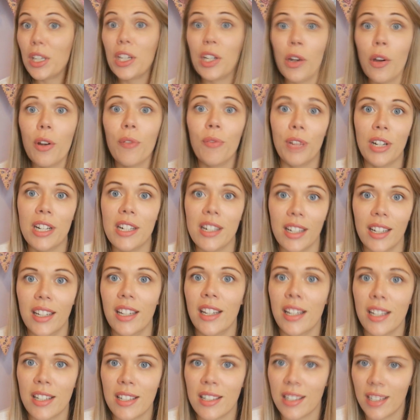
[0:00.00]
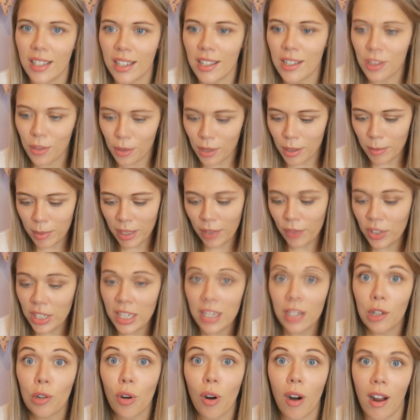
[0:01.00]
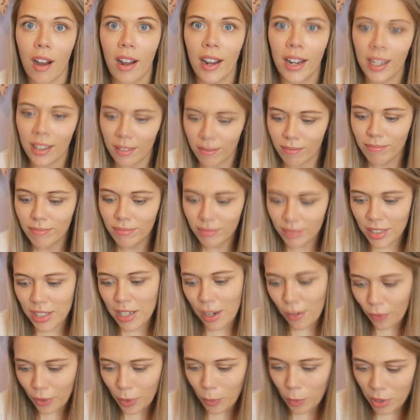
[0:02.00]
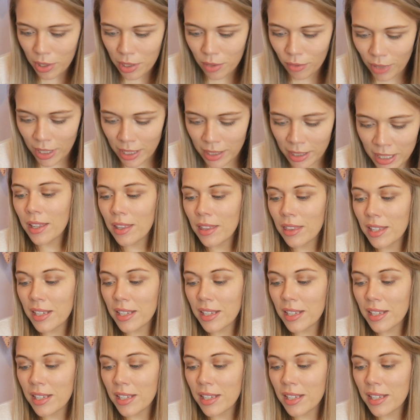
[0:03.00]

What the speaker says: Go and read it. It's extremely... If you need a cry, definitely one to read.